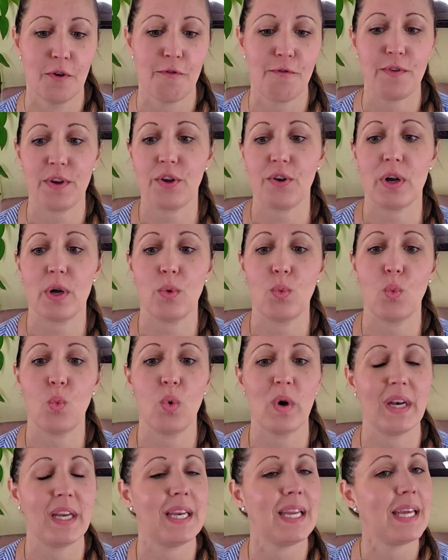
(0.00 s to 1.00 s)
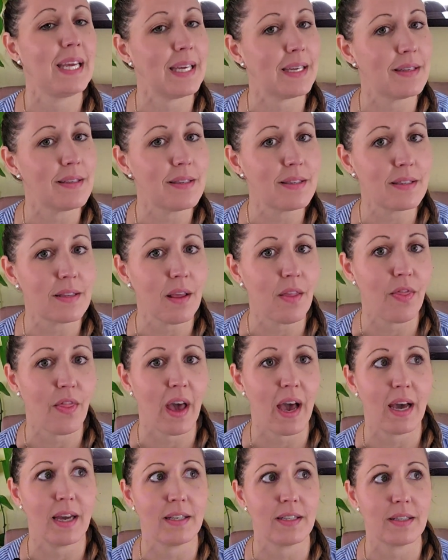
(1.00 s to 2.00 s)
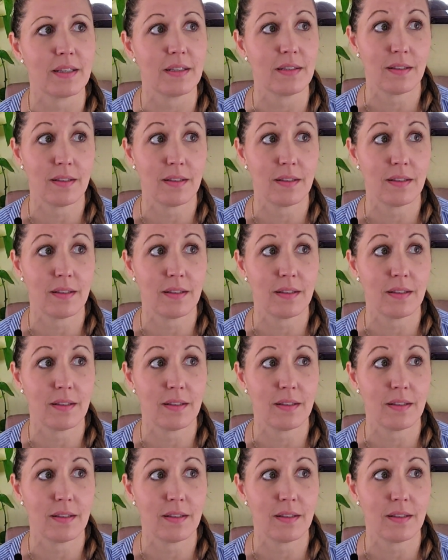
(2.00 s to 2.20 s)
figure out what it is that